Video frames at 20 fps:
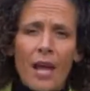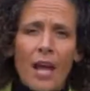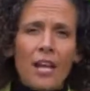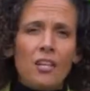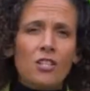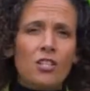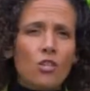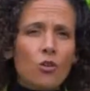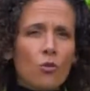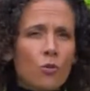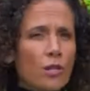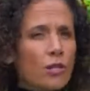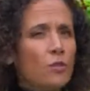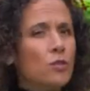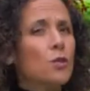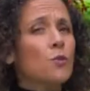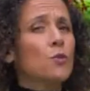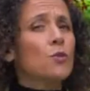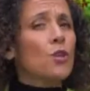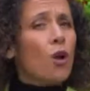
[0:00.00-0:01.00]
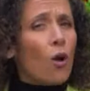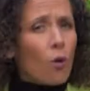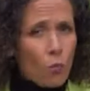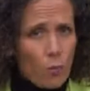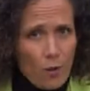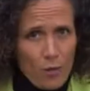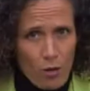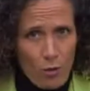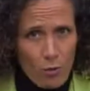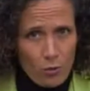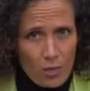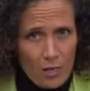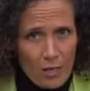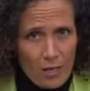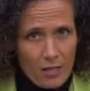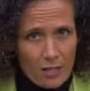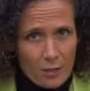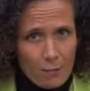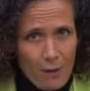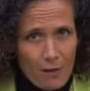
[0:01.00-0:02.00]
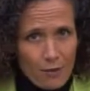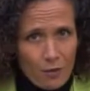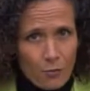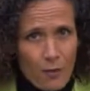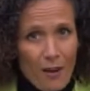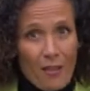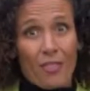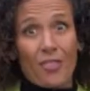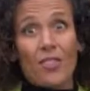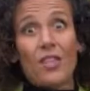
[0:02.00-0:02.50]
Ensure you do not withhold the last month's rent